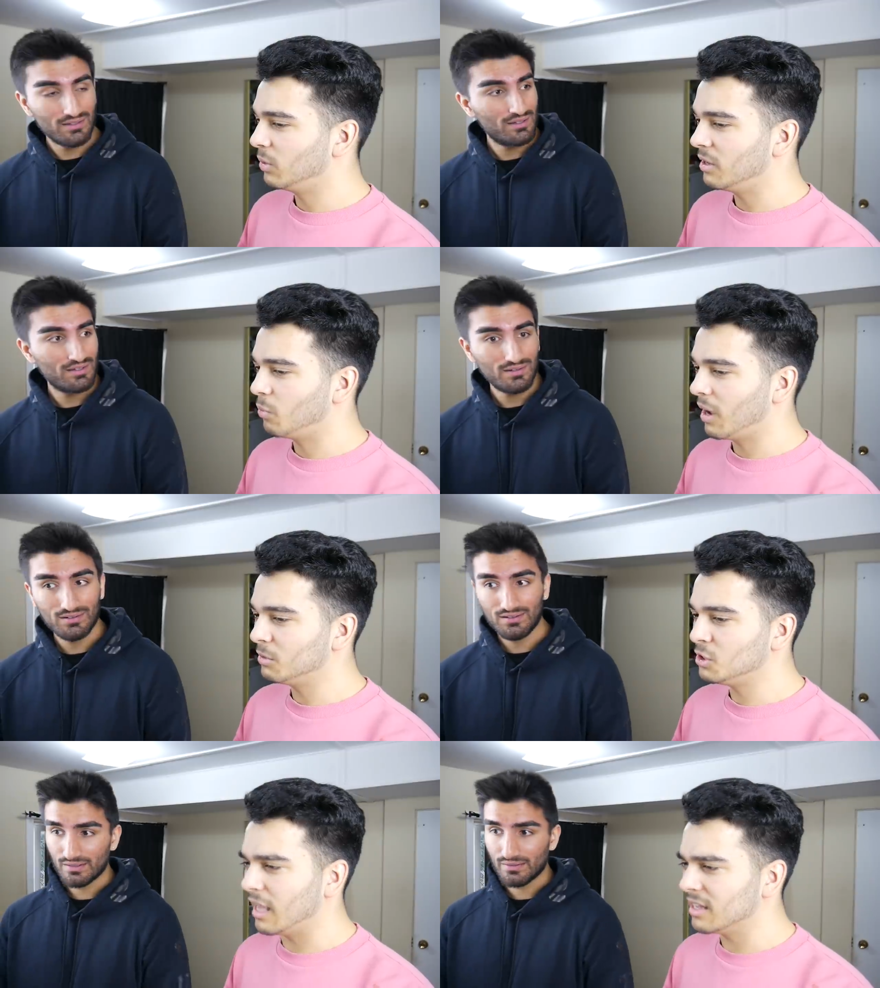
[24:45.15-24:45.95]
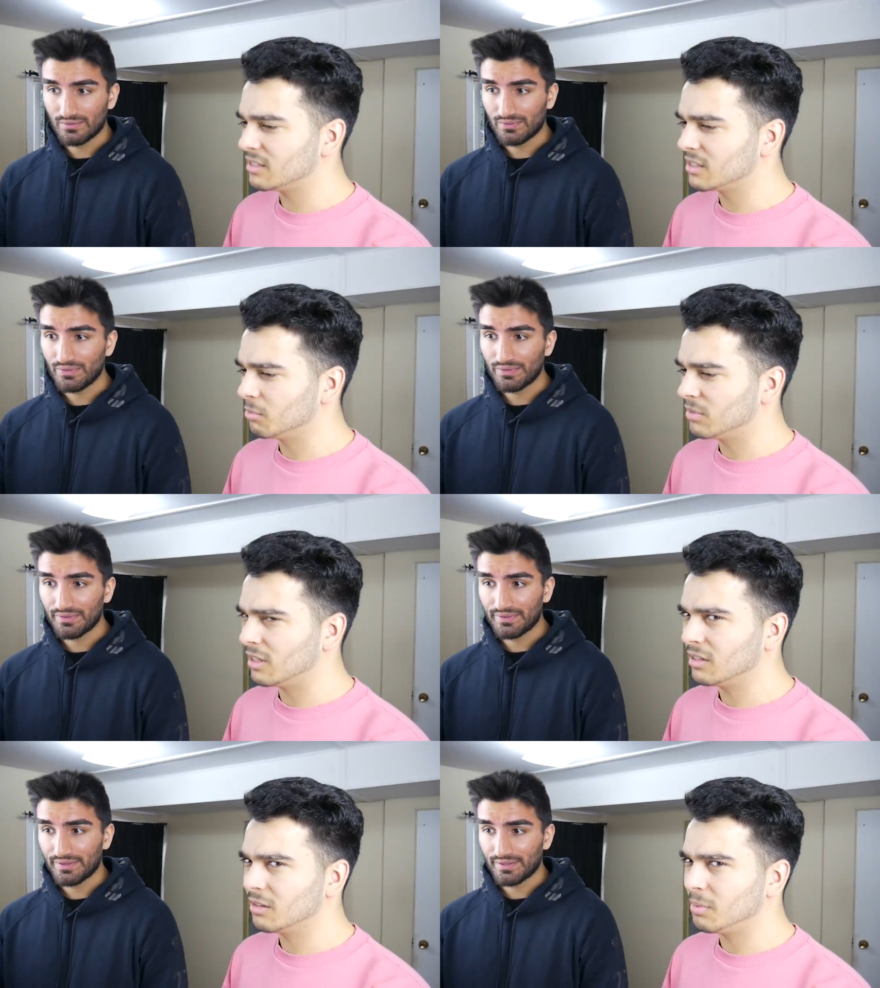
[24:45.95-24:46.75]
Speaker 1: Wait, why would you get
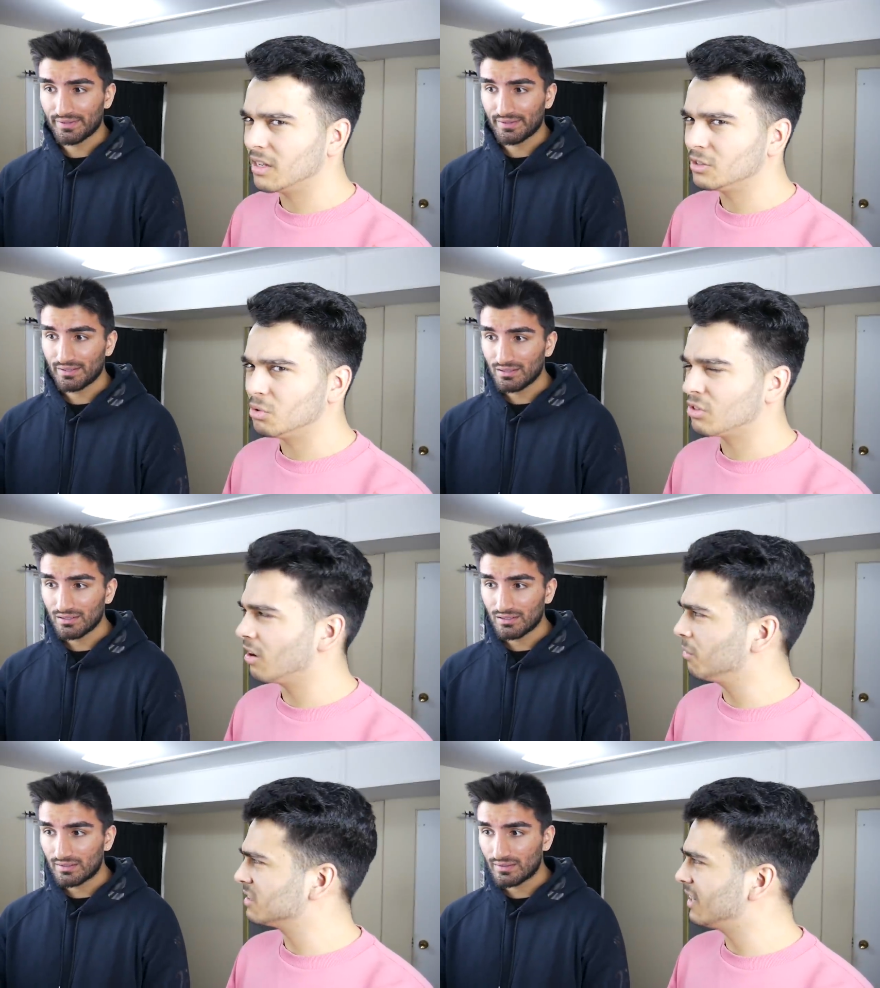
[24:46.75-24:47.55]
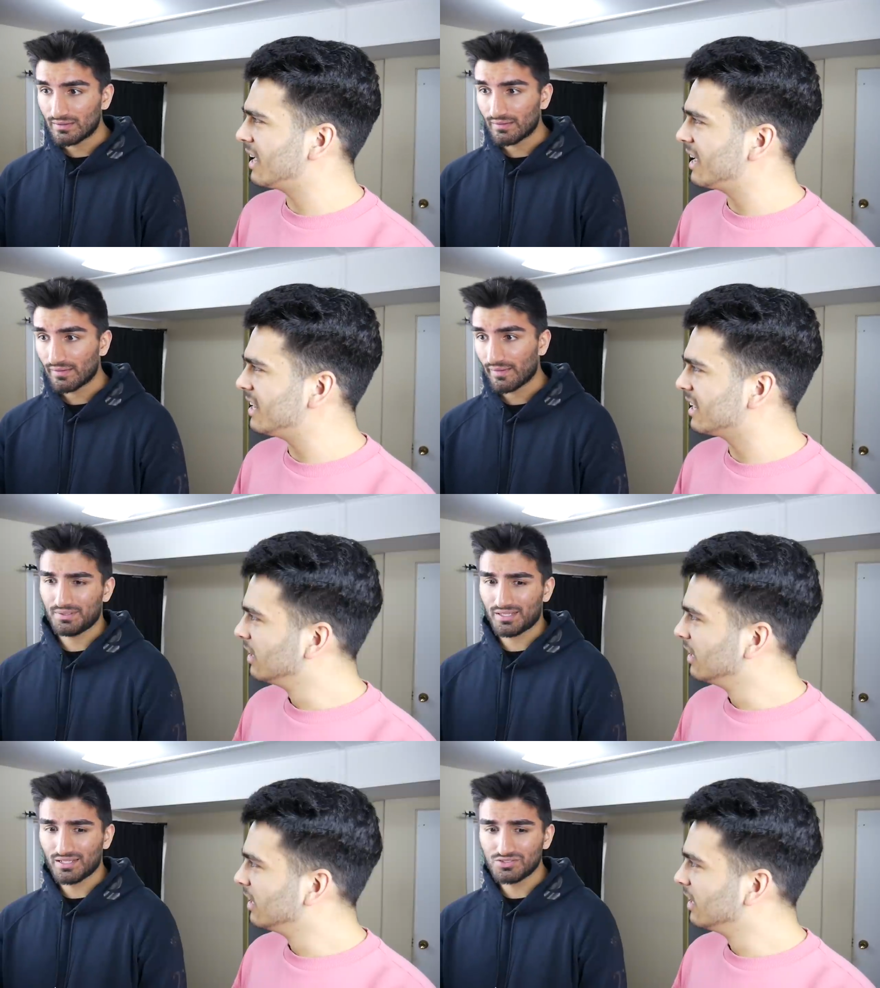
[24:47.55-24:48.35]
something because you thought I was gonna hate it?
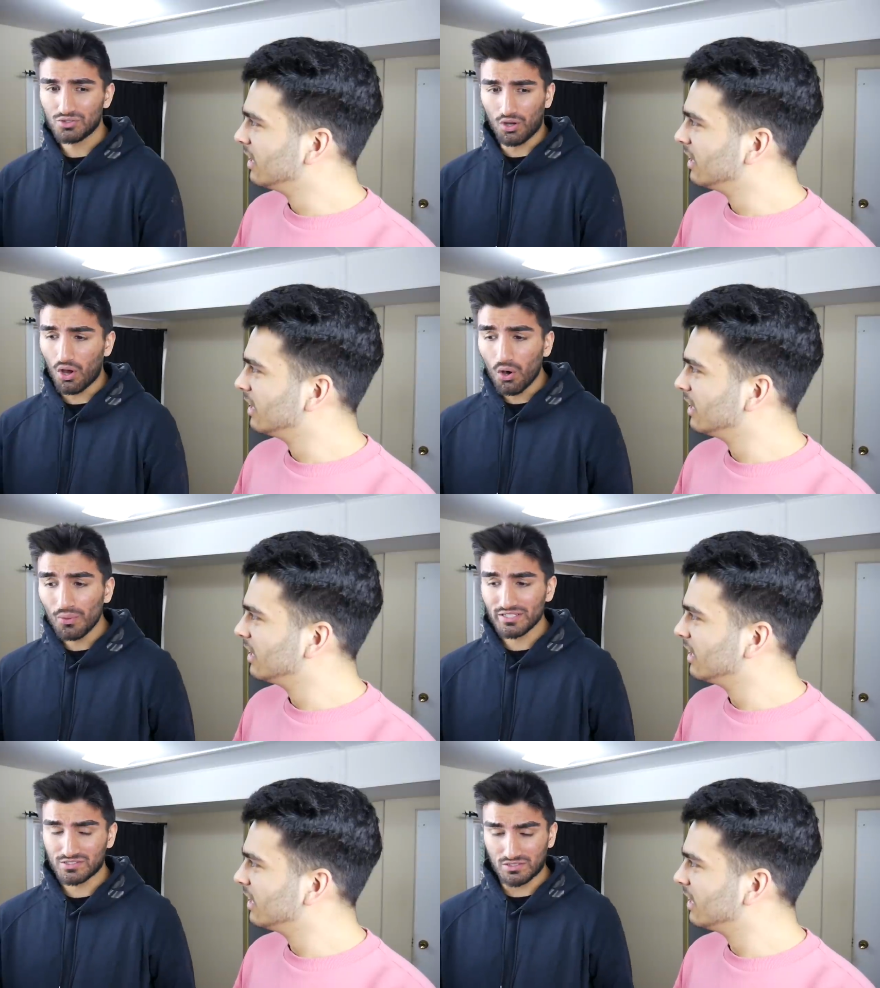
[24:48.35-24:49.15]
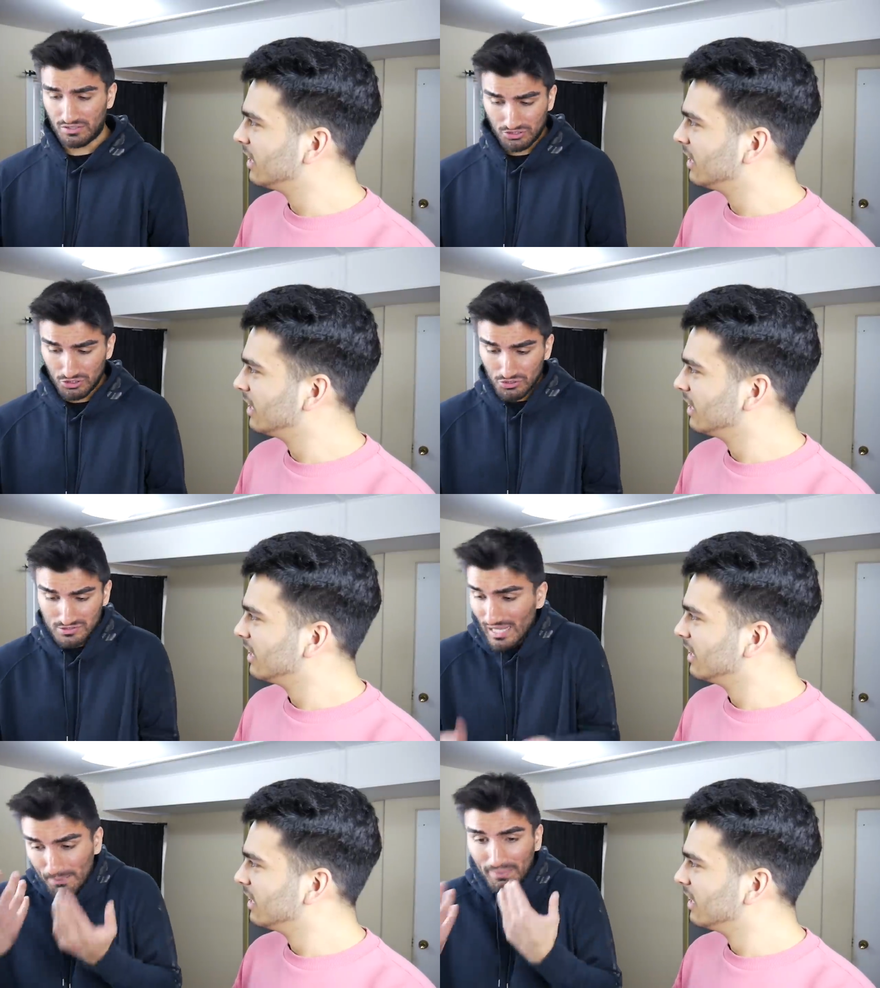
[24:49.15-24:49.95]
Speaker 2: Because you always
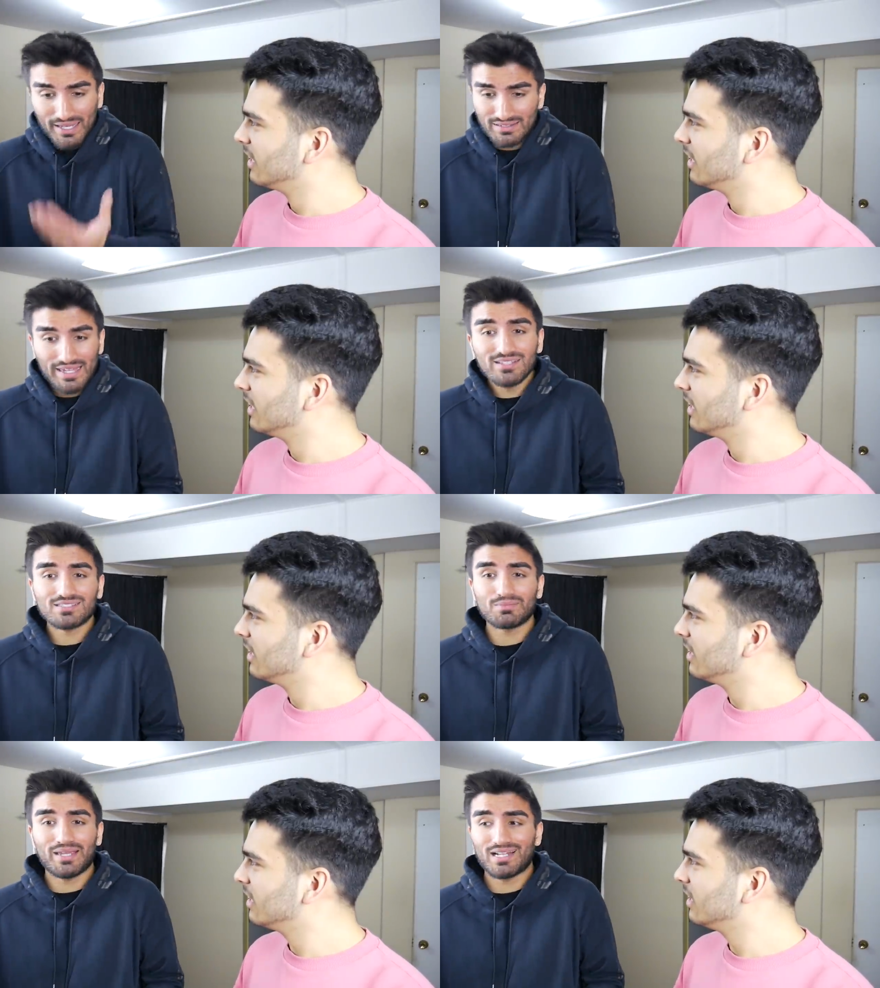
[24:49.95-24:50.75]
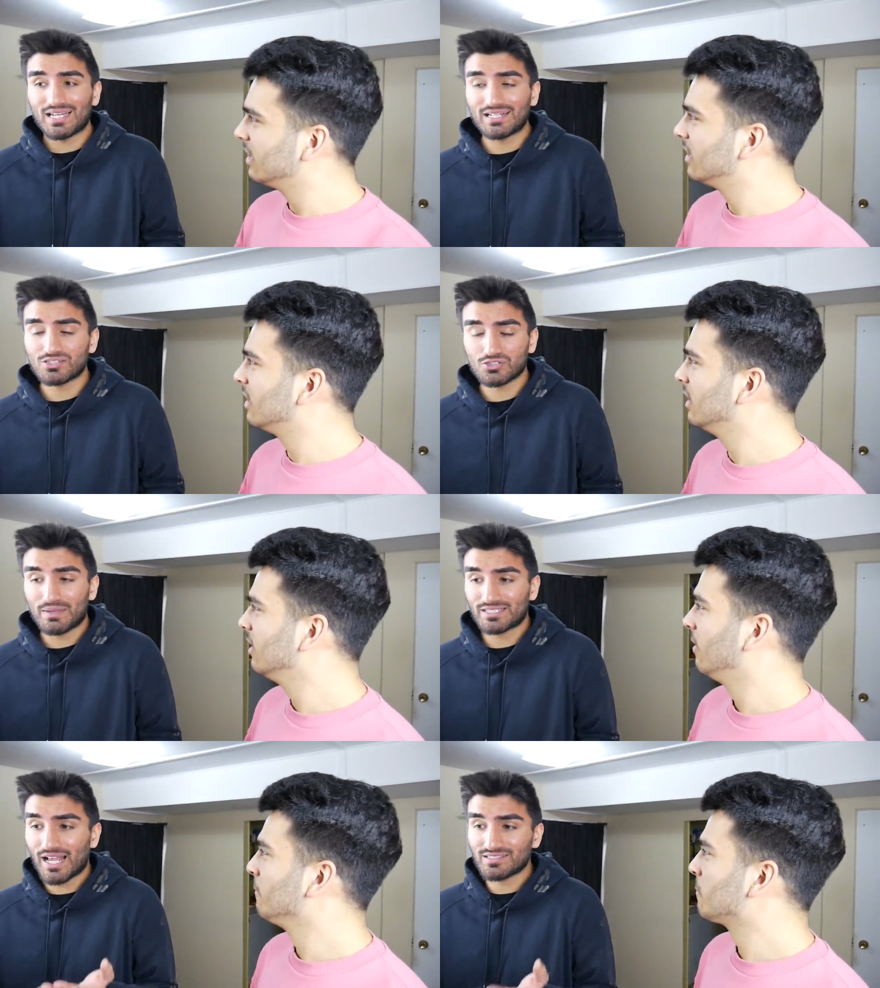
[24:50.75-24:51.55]
do like mean things to me. I thought this was
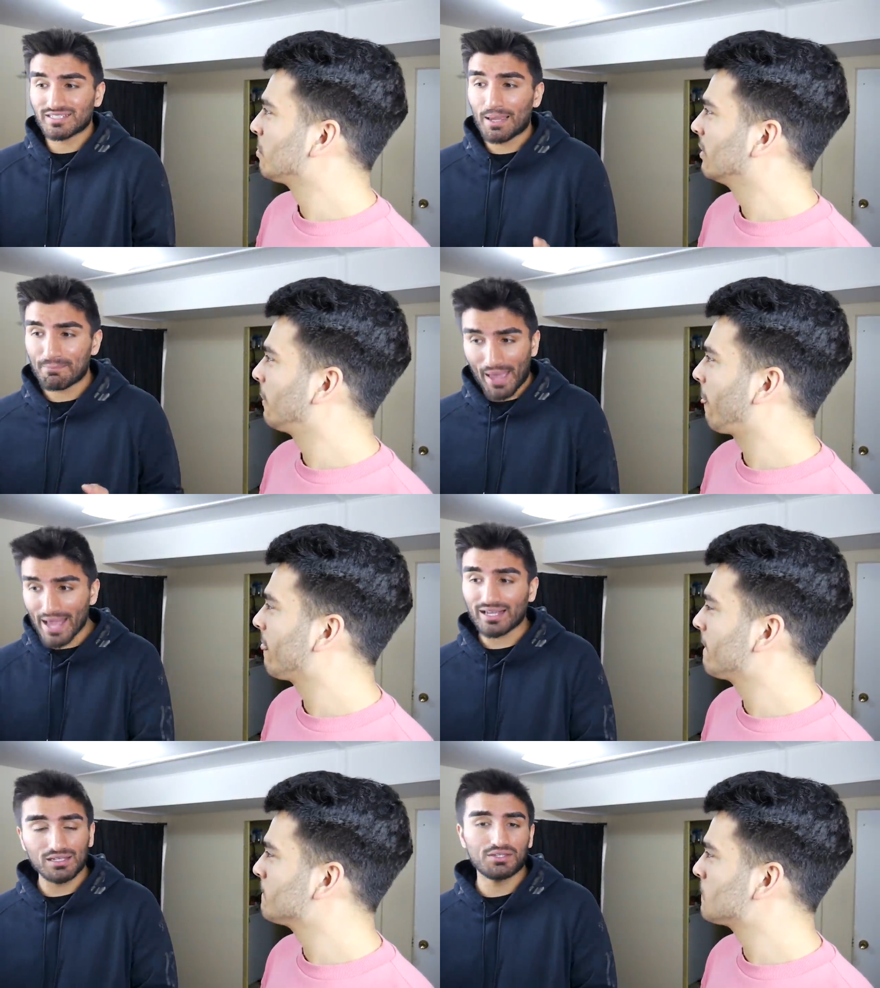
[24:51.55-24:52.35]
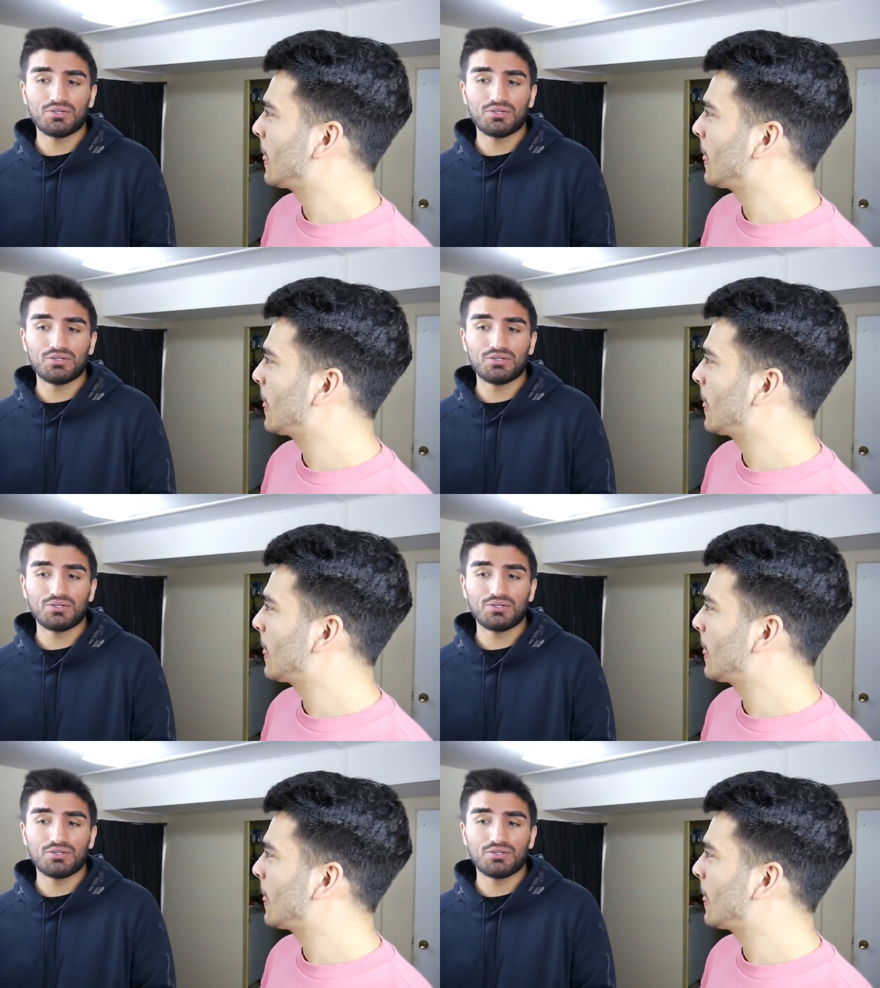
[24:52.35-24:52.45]
my chance to get back at